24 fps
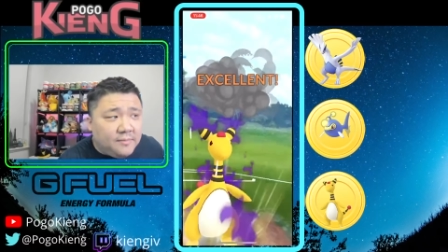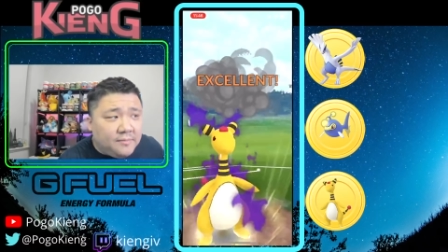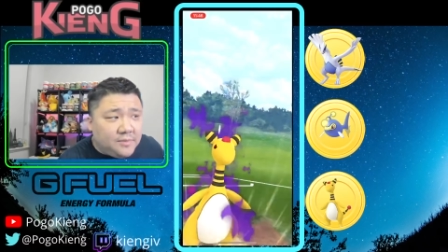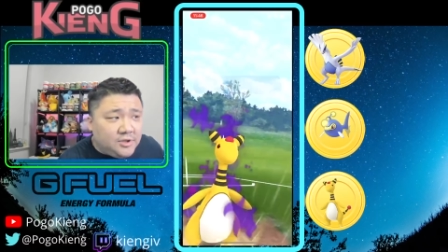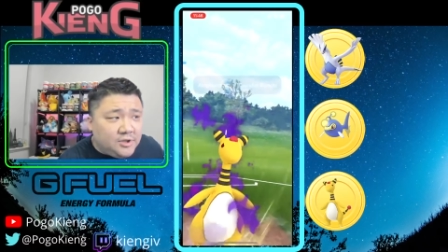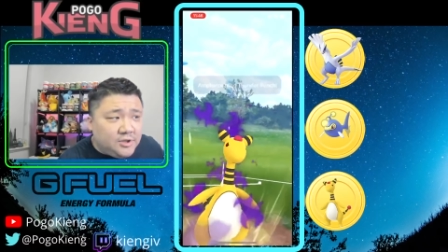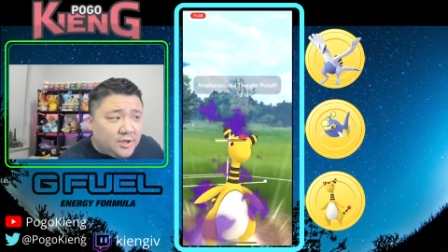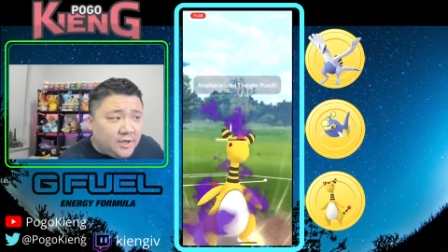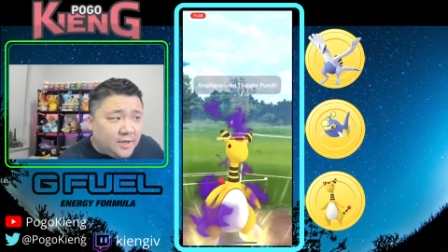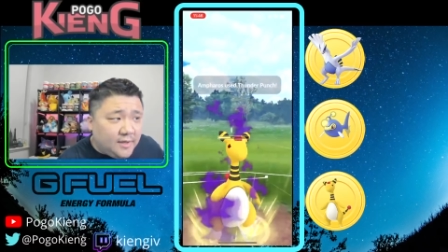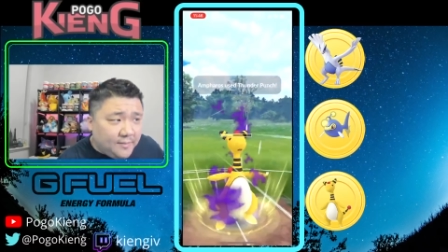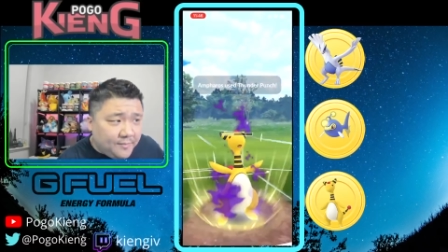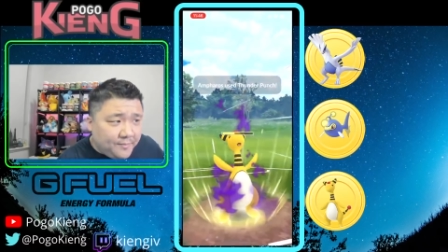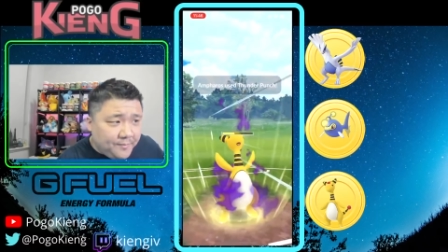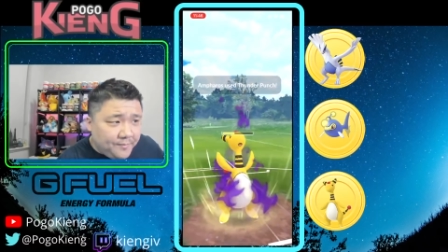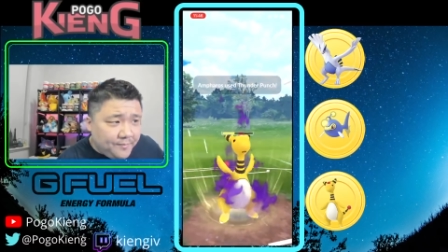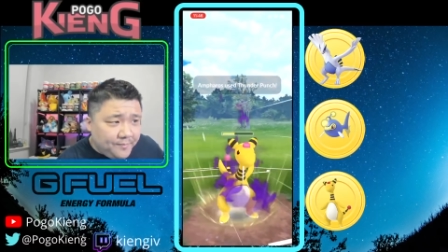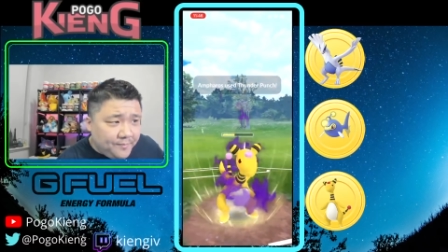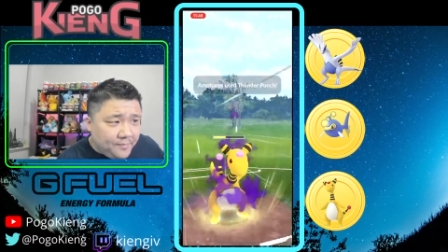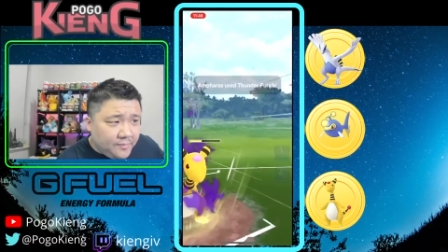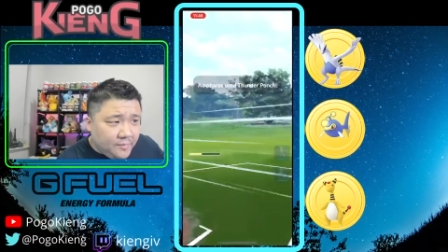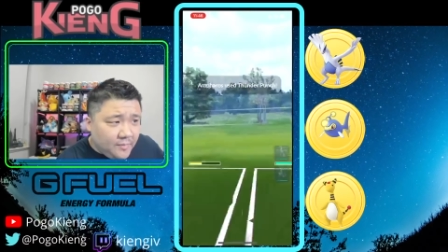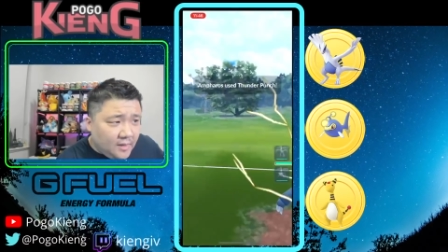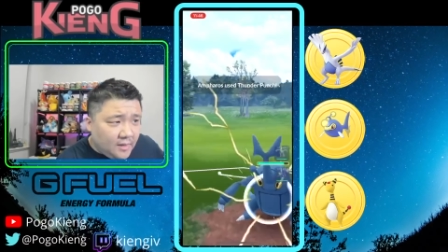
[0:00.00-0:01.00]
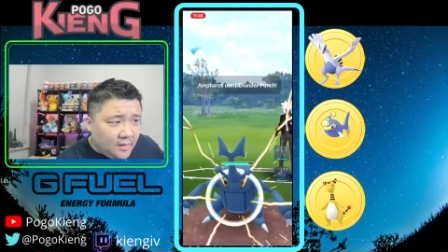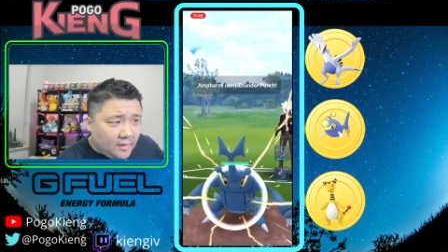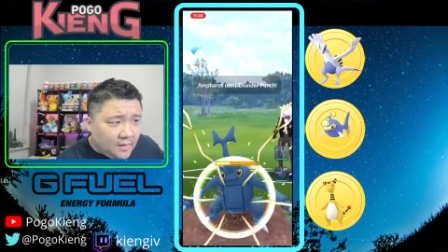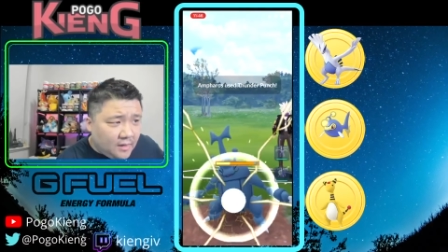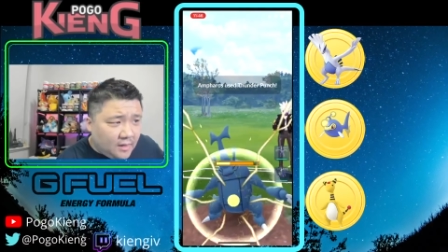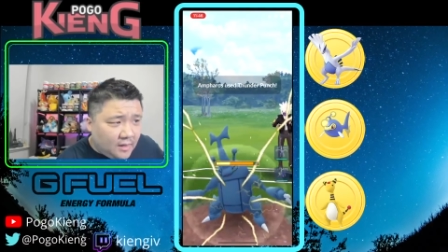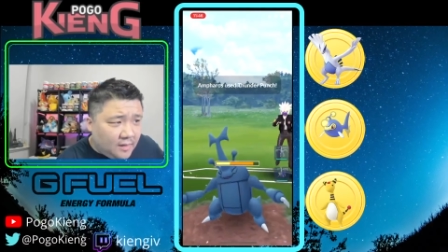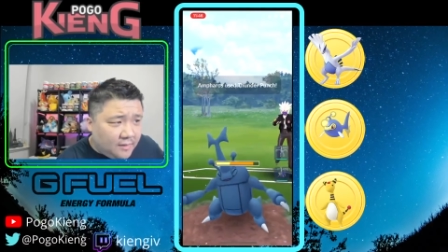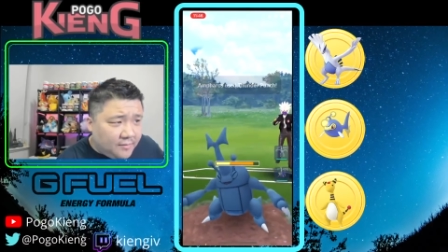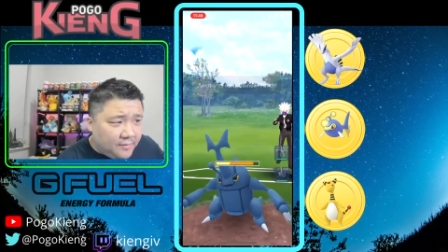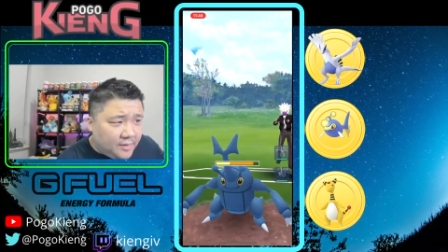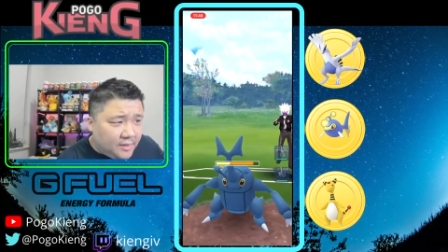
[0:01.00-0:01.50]
Machamp,
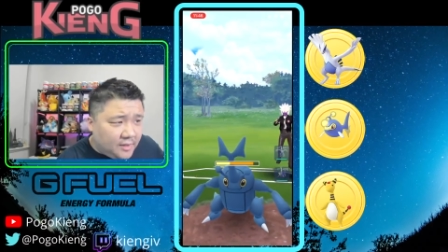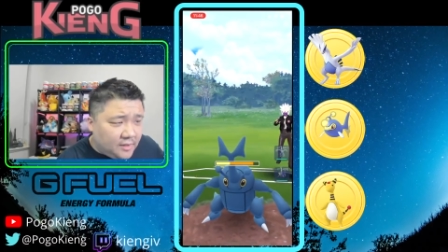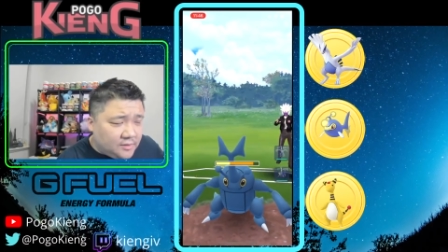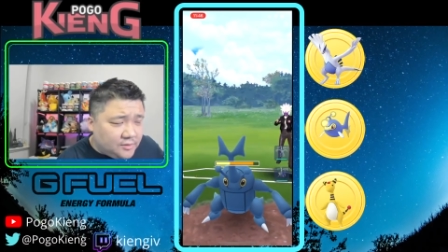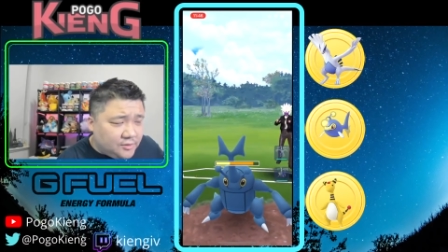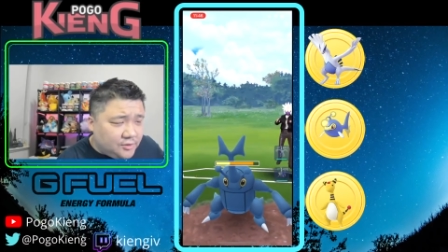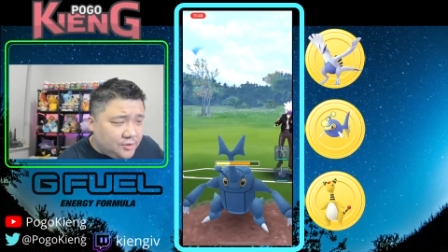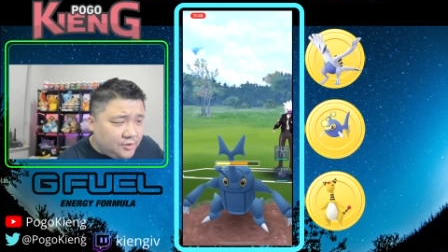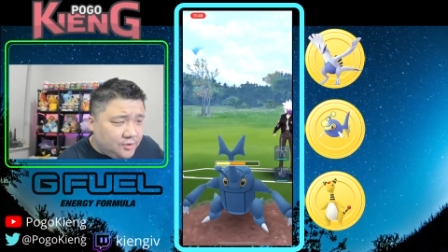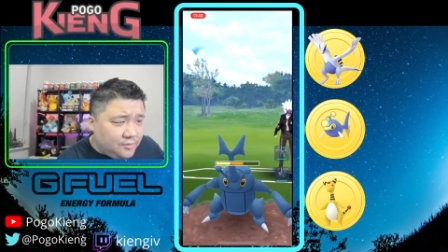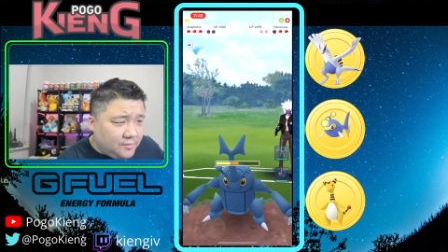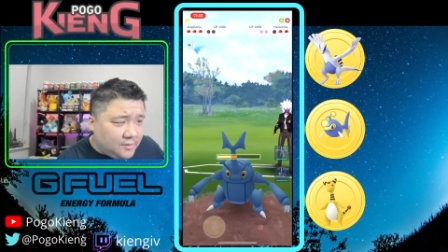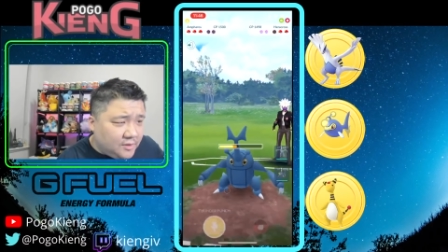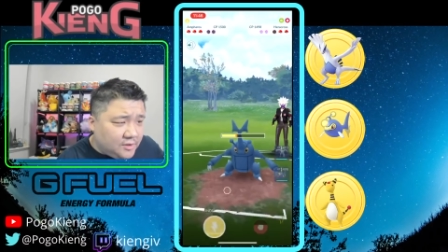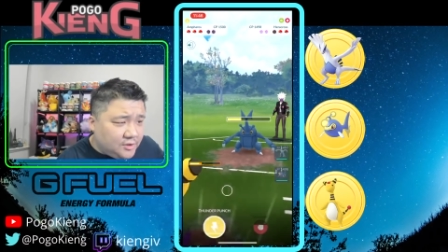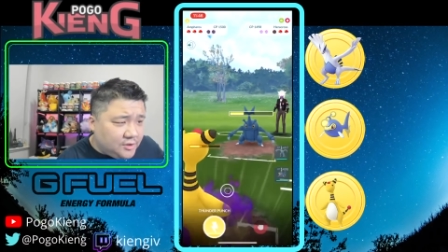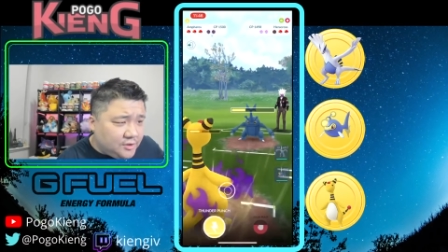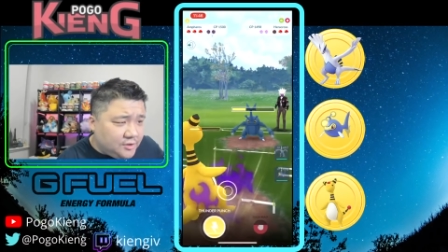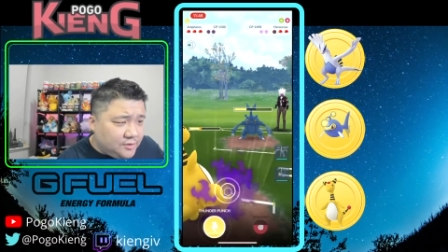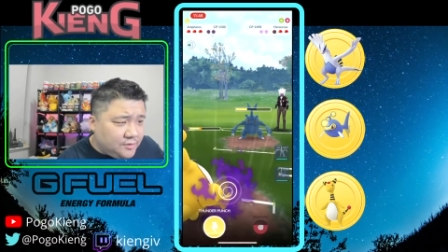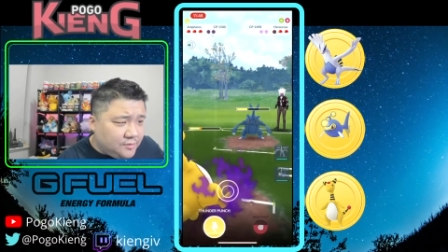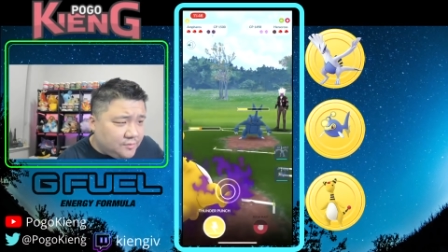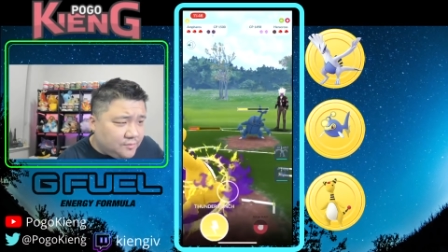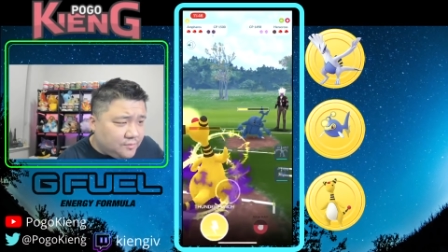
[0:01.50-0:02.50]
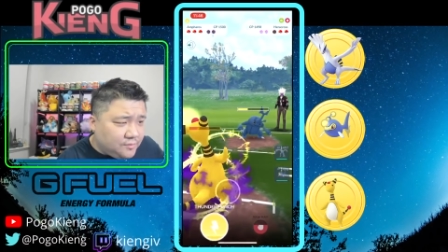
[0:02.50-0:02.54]
uh, but not too much.